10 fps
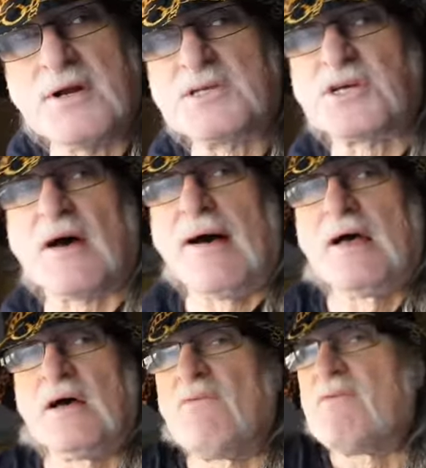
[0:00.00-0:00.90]
There's a
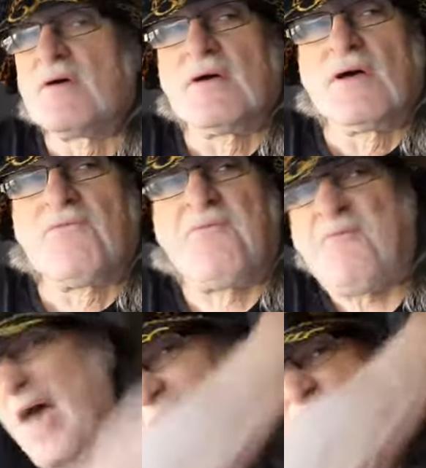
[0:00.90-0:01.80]

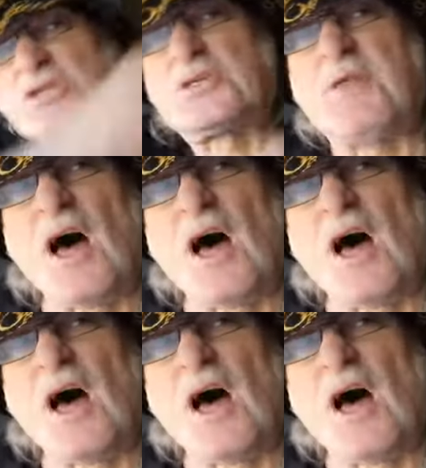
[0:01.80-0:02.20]
fascist